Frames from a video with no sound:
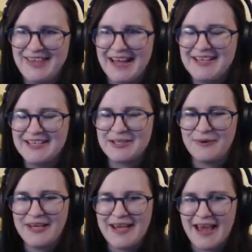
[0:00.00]
Thank you, Twitter.
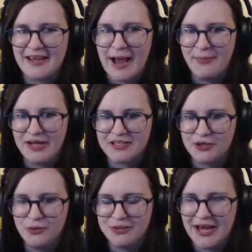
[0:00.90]
Yeah, Gamble has a
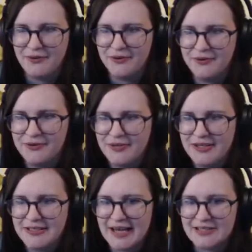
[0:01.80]
cooldown.
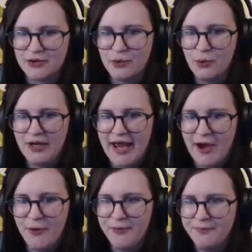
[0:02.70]
It has a
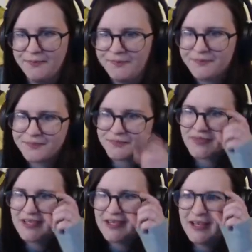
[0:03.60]
cooldown.
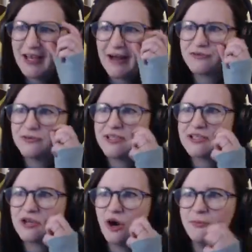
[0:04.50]
After he's
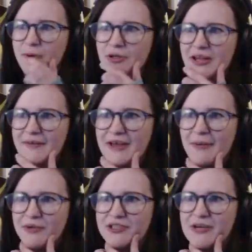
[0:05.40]
gone, pull the left cam,
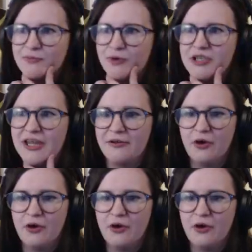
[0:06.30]
you'll see him running down the